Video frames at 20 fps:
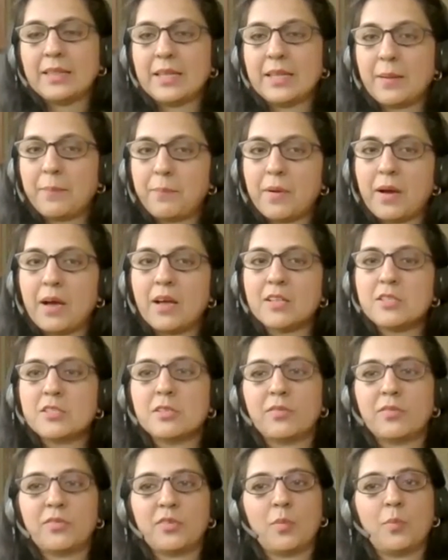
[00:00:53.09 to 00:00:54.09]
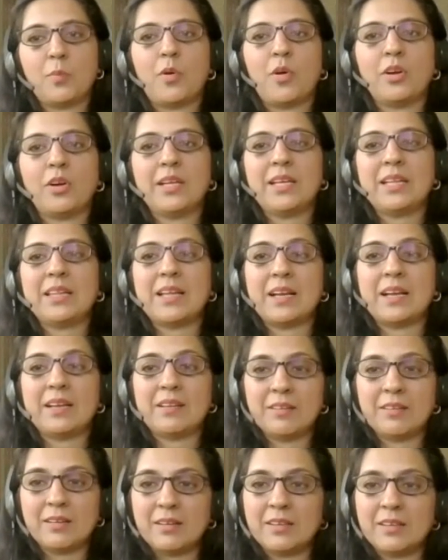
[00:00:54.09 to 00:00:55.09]
There are parts of your body that
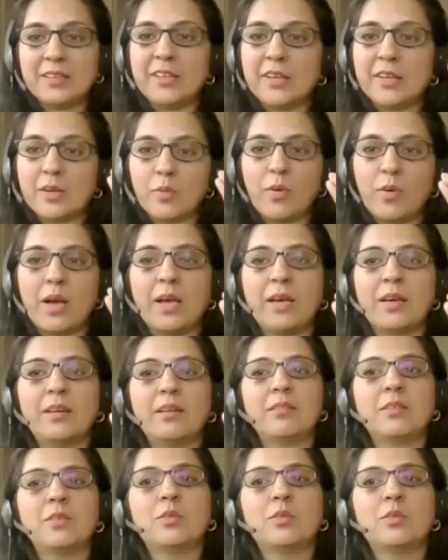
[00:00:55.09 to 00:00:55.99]
really require